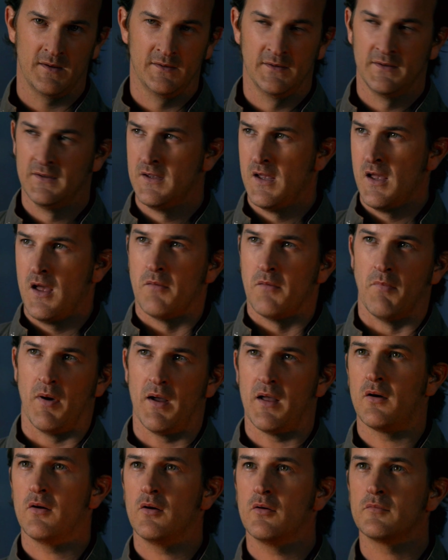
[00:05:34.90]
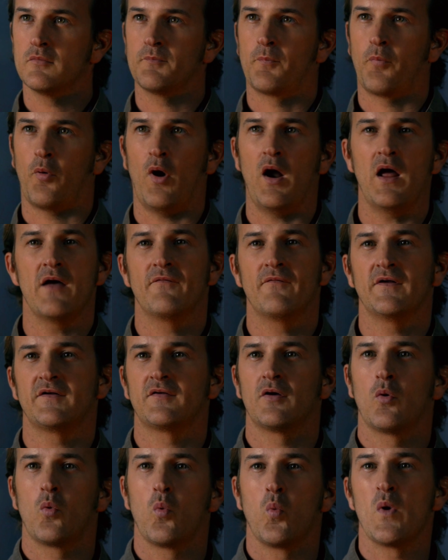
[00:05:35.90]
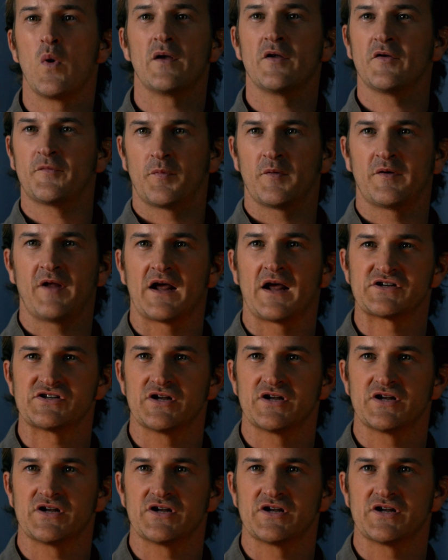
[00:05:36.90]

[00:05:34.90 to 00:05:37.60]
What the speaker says: like nothing more than a simple antagonist who